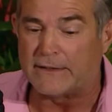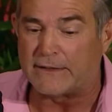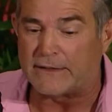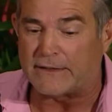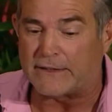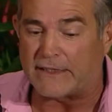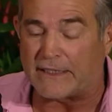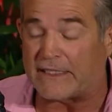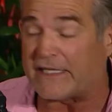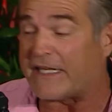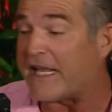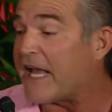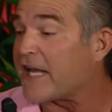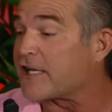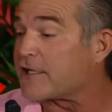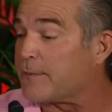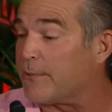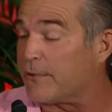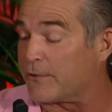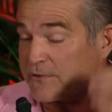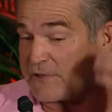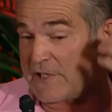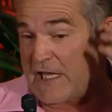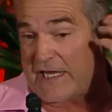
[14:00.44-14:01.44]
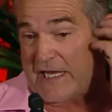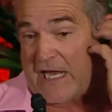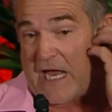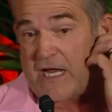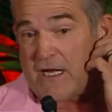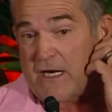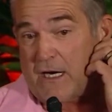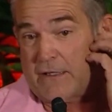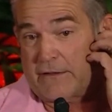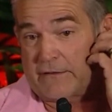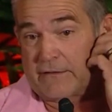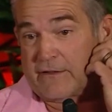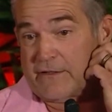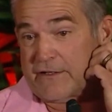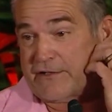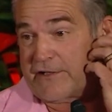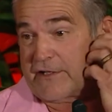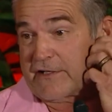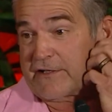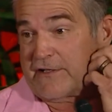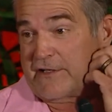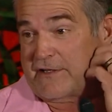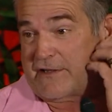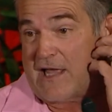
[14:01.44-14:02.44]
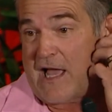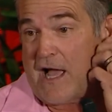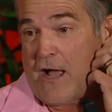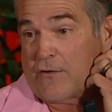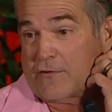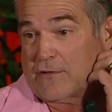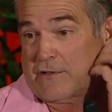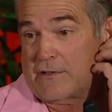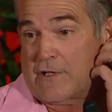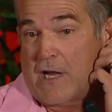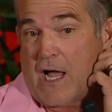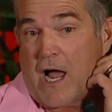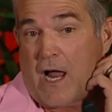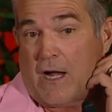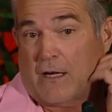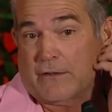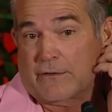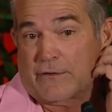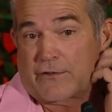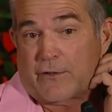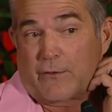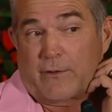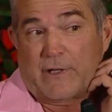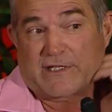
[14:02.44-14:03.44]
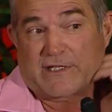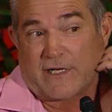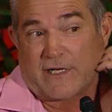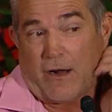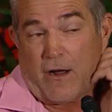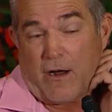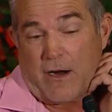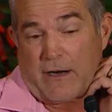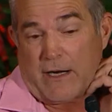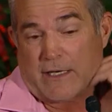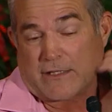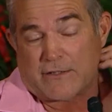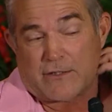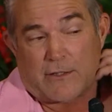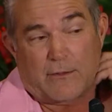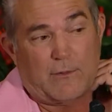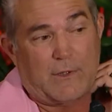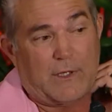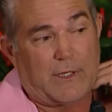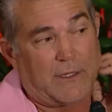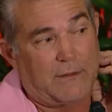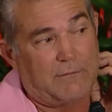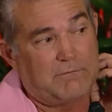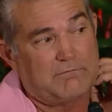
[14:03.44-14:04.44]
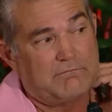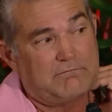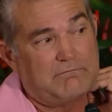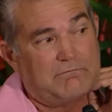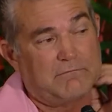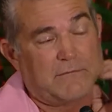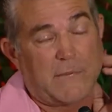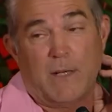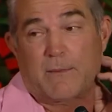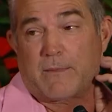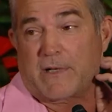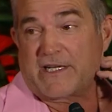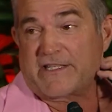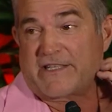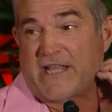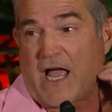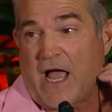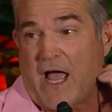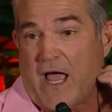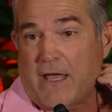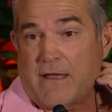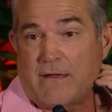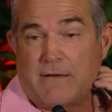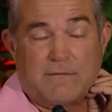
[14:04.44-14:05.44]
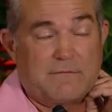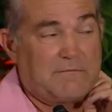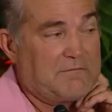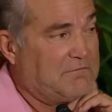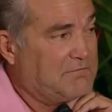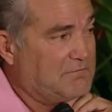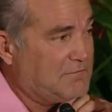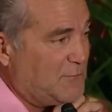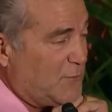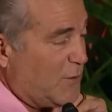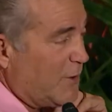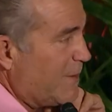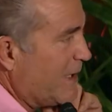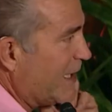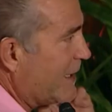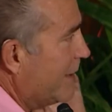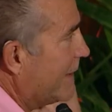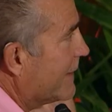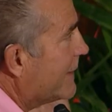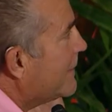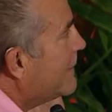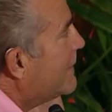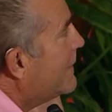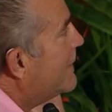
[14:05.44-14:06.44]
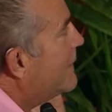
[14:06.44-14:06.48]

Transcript: And the estimate was like $860,000, so I all right, so I'm going to die. We'll be good.